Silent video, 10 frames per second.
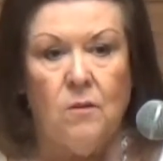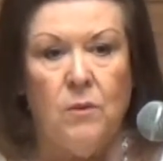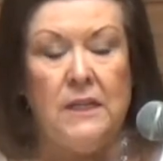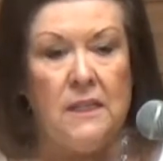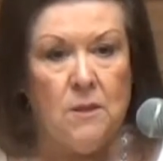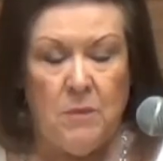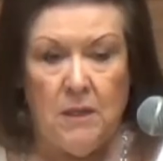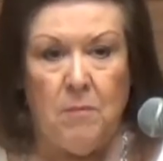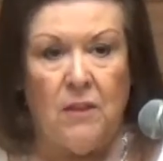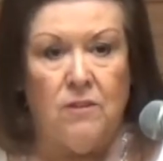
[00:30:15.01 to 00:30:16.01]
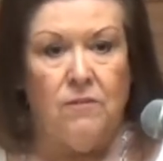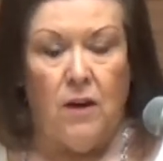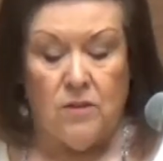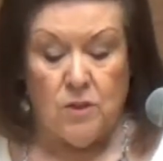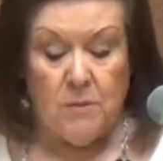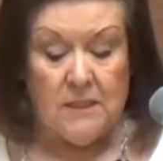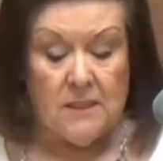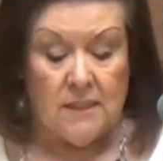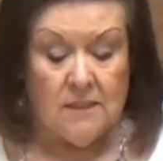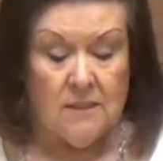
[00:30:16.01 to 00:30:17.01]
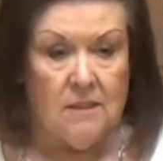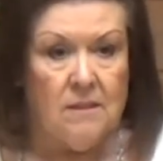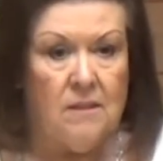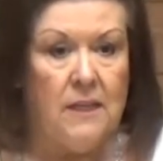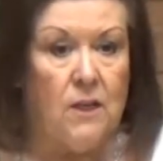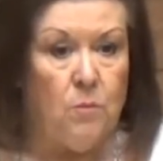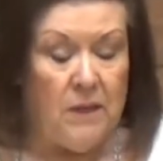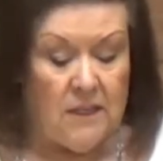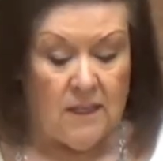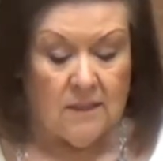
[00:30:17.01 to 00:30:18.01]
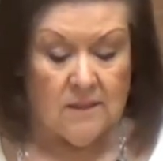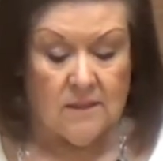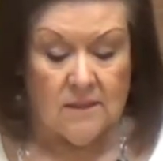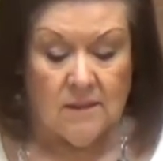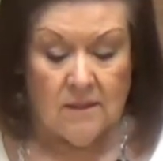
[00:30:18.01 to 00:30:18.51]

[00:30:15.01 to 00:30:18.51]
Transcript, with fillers: We need to be about the Father's business in obedience.